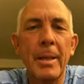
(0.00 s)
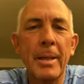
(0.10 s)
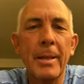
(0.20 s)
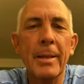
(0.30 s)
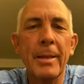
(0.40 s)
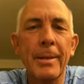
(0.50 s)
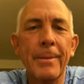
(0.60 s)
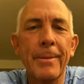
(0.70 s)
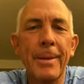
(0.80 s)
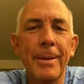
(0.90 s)
and uh,
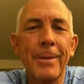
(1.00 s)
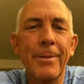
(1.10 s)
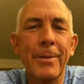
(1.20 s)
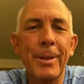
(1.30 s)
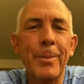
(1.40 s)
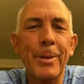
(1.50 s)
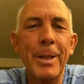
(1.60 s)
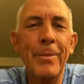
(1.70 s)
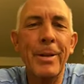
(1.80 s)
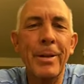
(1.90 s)
you know really
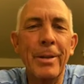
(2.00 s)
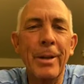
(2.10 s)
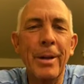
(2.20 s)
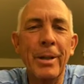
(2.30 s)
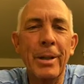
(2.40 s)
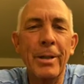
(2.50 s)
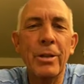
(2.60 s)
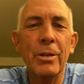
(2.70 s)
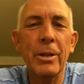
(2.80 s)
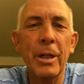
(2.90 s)
believe in
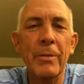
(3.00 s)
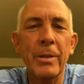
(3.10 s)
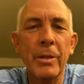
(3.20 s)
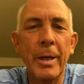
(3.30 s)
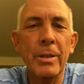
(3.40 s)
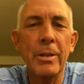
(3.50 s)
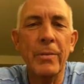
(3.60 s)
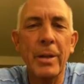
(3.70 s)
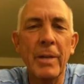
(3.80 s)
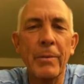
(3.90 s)
unconditional love and grace and
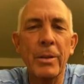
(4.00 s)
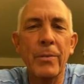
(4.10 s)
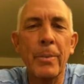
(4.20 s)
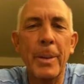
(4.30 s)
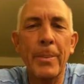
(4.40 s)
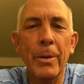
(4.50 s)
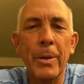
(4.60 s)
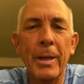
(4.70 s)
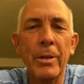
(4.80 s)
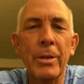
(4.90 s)
forgiveness for people
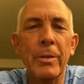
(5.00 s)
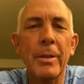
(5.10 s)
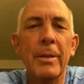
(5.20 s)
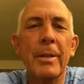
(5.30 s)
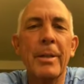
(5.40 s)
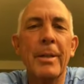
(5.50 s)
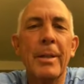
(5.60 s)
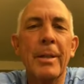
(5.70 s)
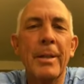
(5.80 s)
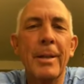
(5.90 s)
around you and
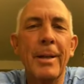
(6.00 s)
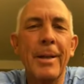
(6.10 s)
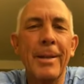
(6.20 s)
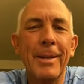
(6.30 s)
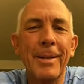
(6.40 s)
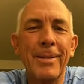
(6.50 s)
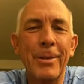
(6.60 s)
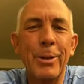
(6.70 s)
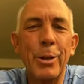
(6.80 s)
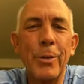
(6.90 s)
and uh,
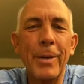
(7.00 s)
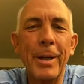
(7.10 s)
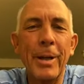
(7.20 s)
for serving